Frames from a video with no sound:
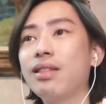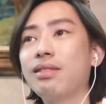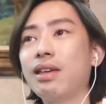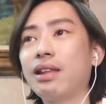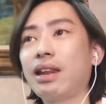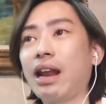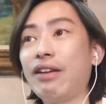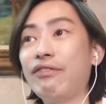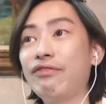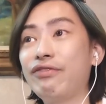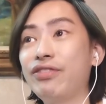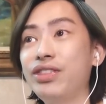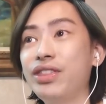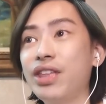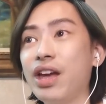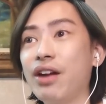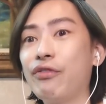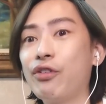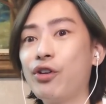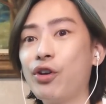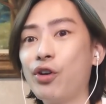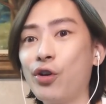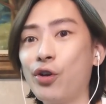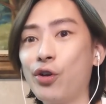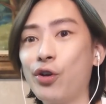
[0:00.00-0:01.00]
that I've
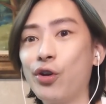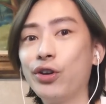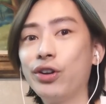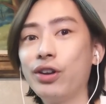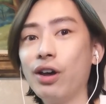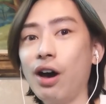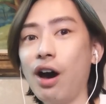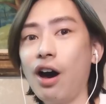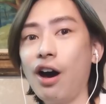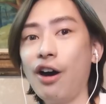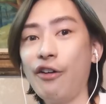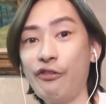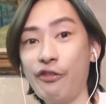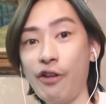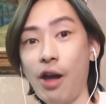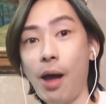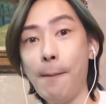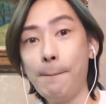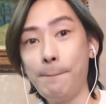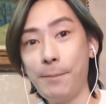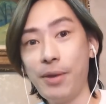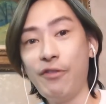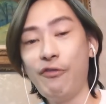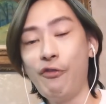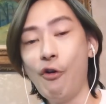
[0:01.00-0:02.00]
never heard of
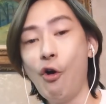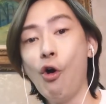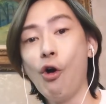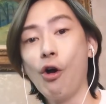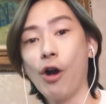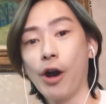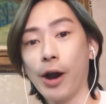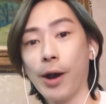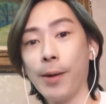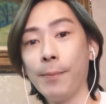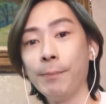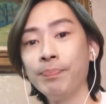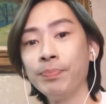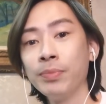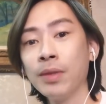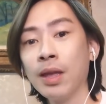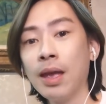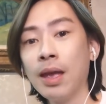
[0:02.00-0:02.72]
before.